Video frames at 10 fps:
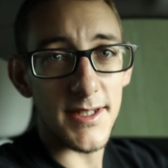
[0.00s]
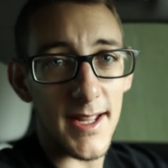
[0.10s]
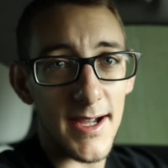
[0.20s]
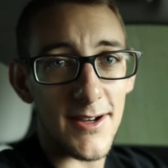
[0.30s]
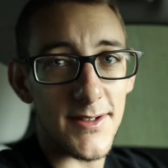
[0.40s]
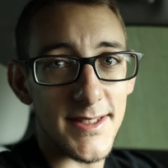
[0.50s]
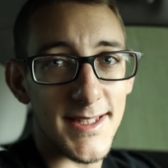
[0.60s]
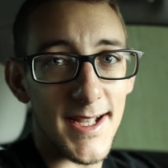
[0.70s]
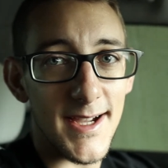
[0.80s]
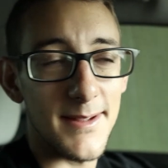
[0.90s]
Now it's
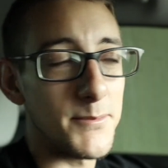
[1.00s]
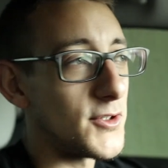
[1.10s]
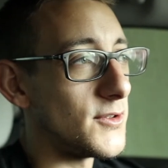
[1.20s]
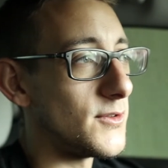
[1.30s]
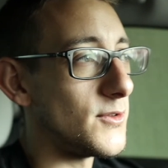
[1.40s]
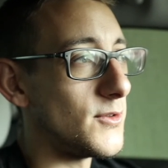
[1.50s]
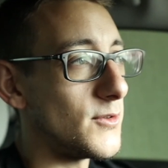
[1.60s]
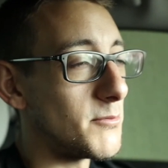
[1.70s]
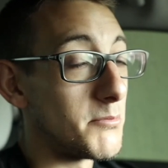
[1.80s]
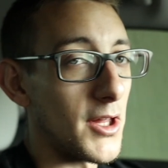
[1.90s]
time
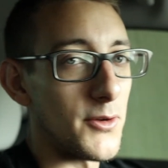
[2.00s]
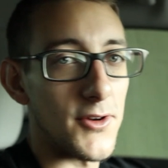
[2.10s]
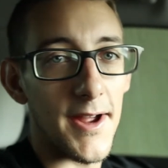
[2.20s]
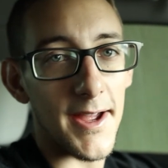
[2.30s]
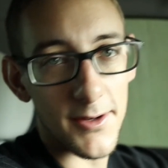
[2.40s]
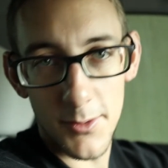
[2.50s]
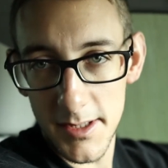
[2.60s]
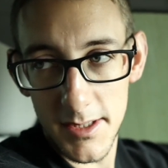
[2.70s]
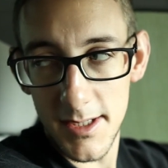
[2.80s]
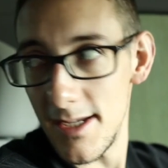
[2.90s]
to blow dry it
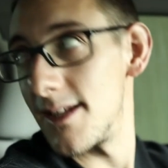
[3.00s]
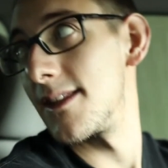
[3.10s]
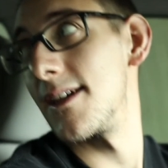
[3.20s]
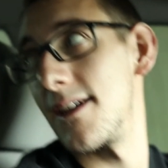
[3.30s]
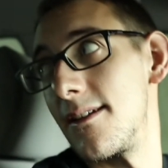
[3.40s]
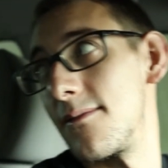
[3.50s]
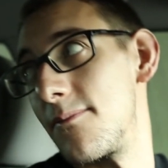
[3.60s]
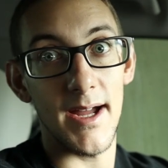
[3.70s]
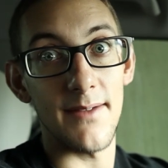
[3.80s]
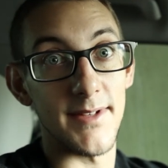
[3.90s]
quickly and then
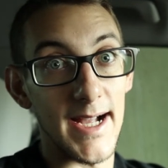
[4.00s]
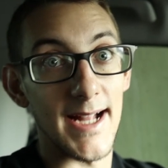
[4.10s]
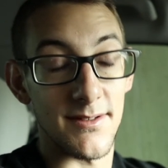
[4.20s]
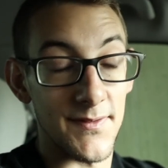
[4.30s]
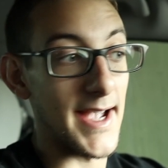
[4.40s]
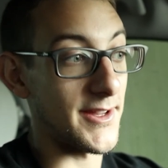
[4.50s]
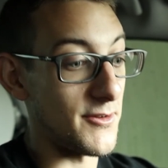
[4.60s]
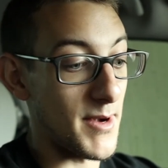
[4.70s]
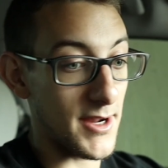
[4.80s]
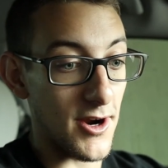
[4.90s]
I've got to
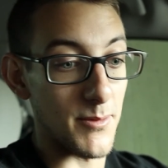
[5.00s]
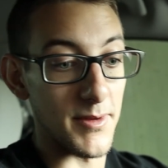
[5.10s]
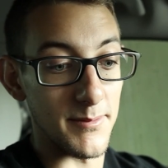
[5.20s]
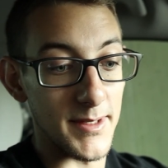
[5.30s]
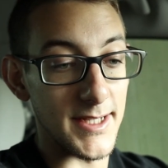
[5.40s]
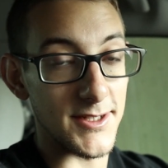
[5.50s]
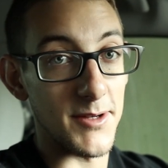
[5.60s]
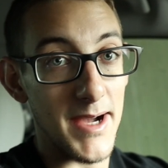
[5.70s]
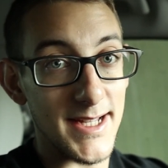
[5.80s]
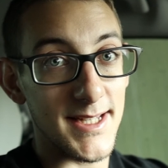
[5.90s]
vacuum my carpet because on
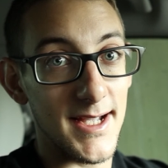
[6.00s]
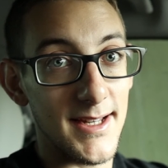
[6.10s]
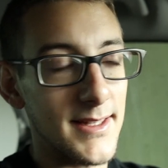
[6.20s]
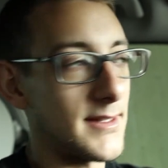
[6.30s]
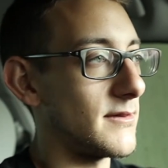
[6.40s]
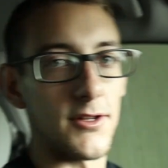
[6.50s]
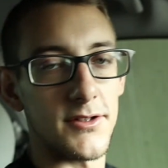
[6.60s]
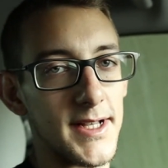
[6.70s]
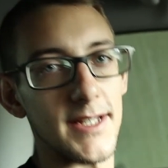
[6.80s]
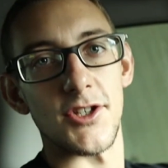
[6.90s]
my side, it
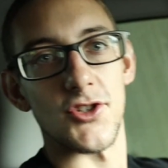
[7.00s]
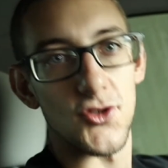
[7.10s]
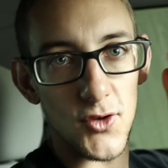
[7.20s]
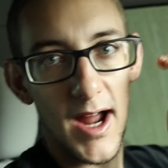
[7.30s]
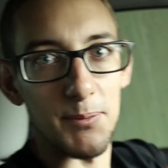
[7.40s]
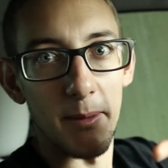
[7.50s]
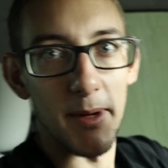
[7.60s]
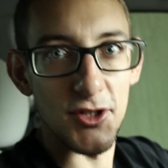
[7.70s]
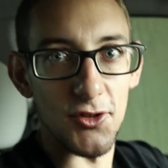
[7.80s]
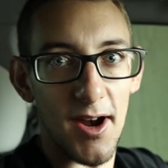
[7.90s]
looks like I just dropped a
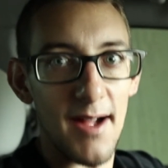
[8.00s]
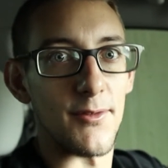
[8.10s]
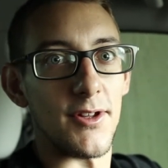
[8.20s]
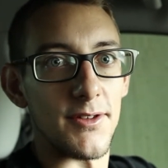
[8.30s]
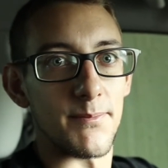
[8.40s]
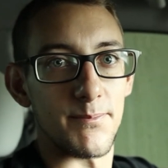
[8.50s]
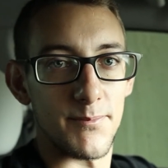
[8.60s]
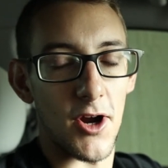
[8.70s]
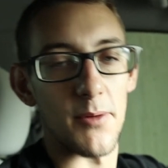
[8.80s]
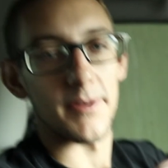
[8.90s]
bunch of gravel on the
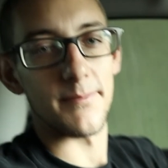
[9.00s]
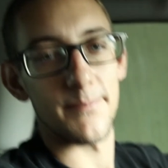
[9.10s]
carpet.